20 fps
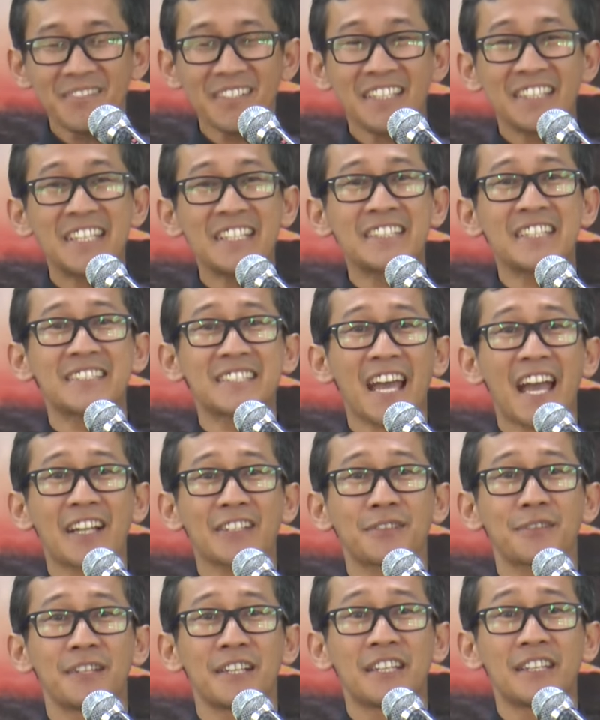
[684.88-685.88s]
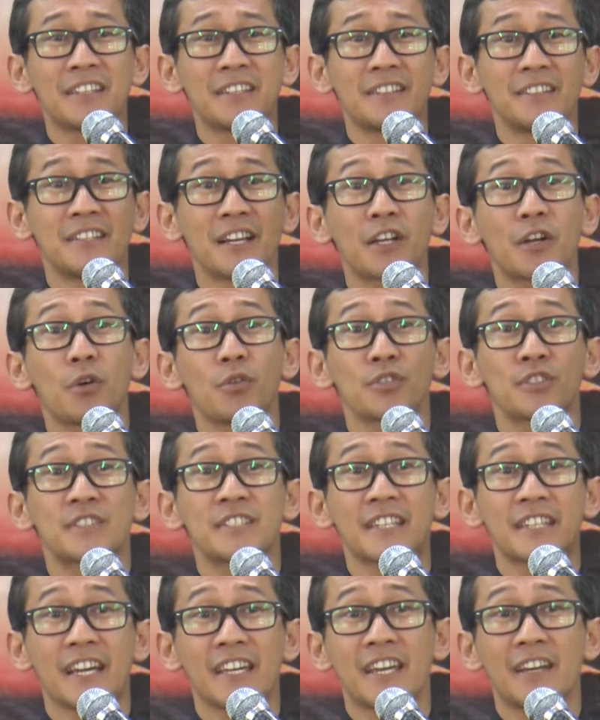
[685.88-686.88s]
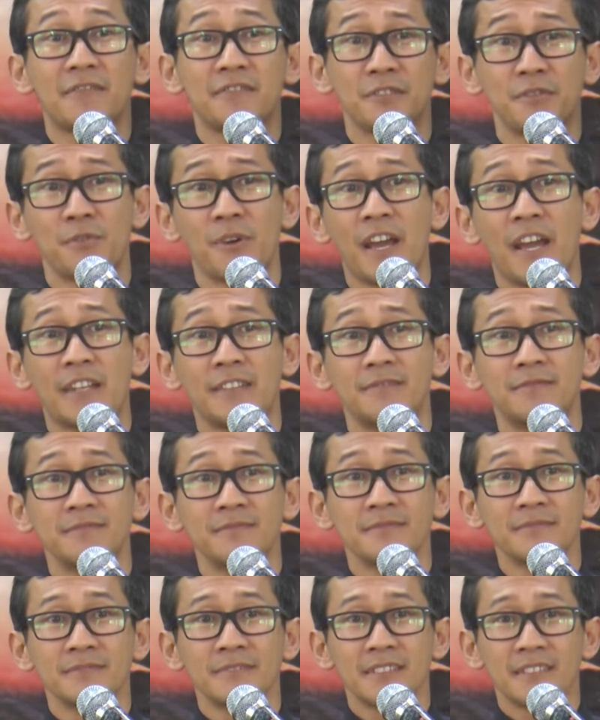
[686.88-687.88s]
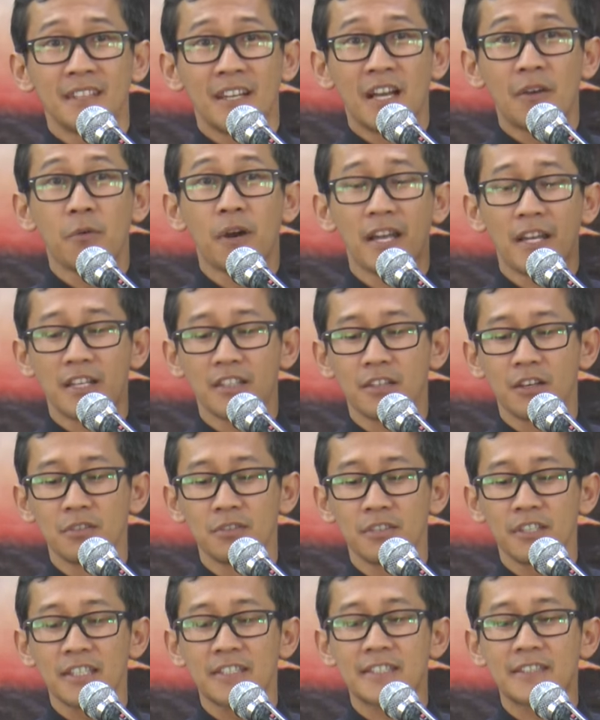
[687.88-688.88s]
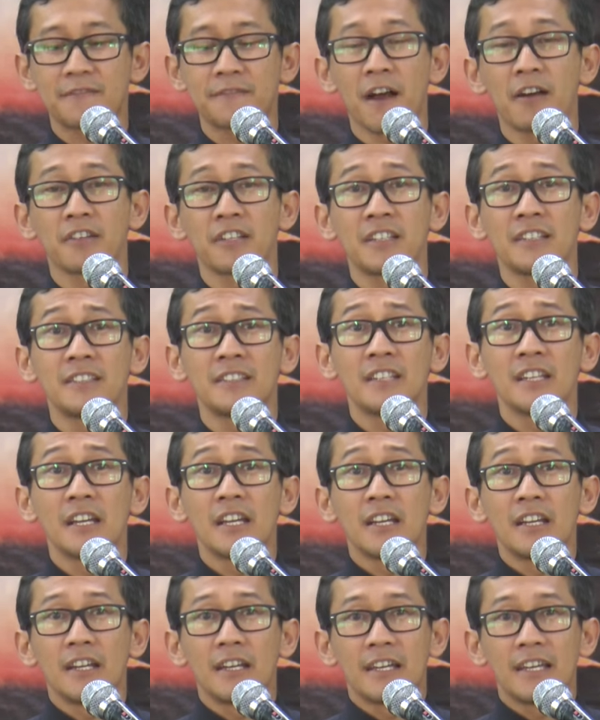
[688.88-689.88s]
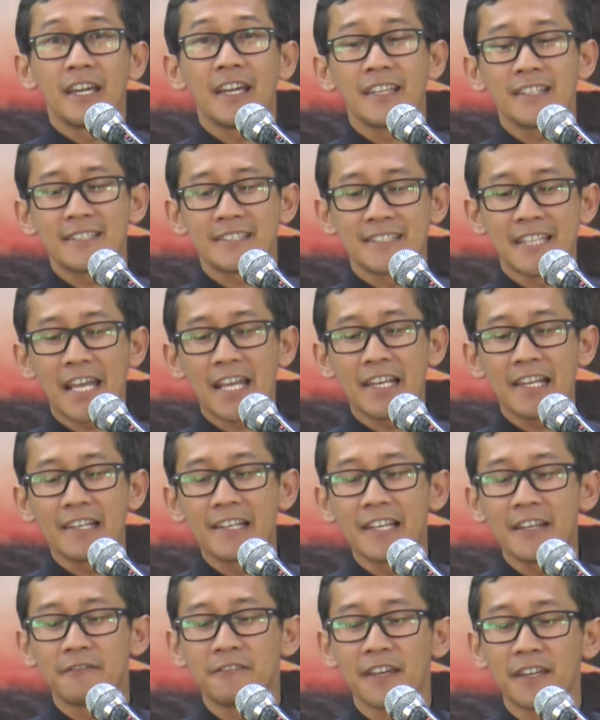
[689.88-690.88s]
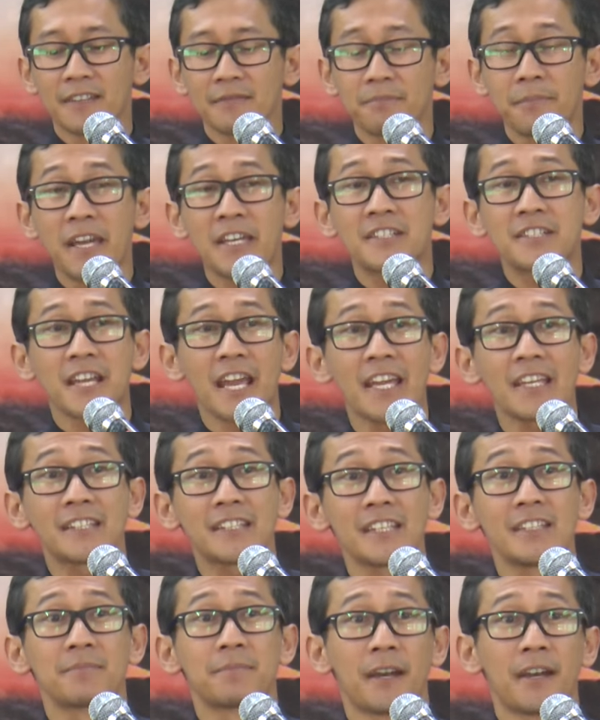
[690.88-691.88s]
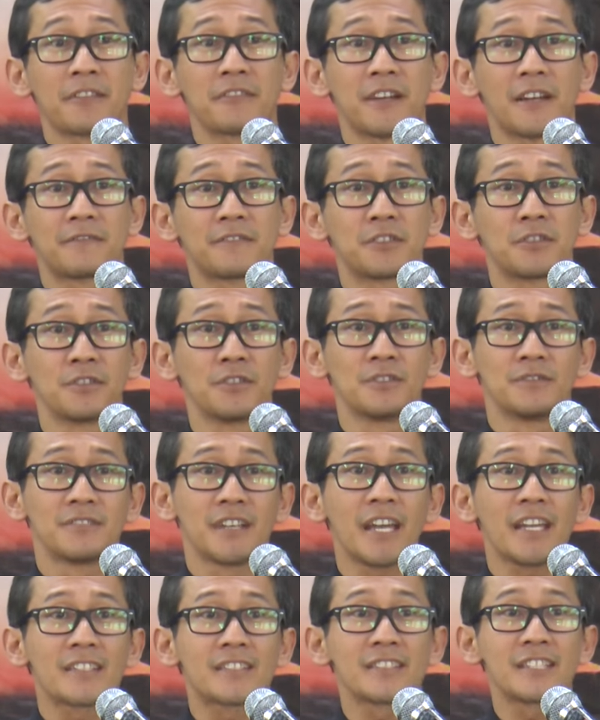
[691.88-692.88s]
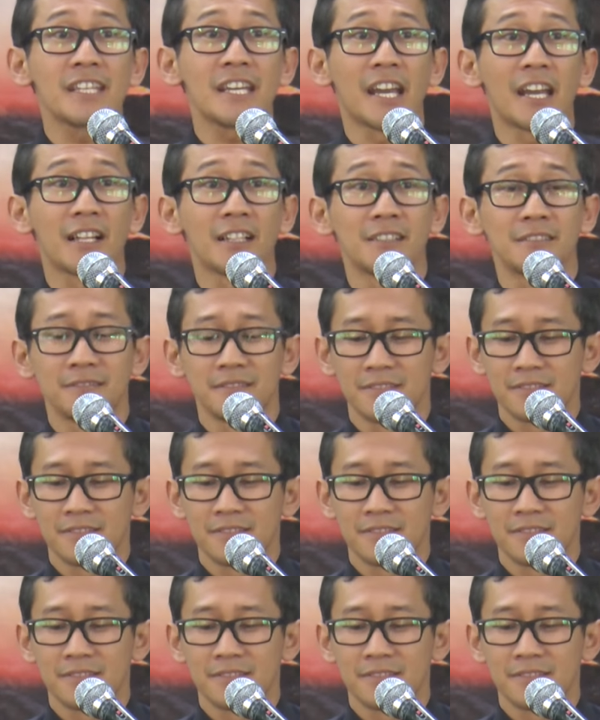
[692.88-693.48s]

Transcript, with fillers: this is actually the quotes that I have read a while ago. It's found in His Daily Living, page 18, paragraph 2, HDL.